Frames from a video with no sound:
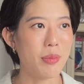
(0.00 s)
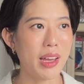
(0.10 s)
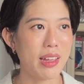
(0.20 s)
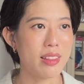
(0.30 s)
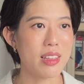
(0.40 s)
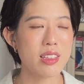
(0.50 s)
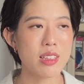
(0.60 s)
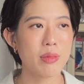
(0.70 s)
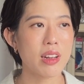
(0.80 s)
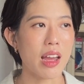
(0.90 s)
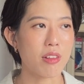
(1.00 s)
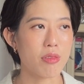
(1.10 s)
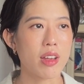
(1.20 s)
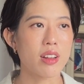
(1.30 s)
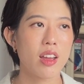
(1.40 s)
and this is something that I
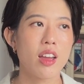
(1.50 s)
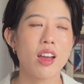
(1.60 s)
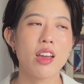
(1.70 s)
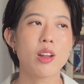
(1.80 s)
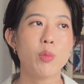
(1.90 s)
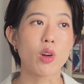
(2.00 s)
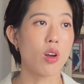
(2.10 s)
read in a book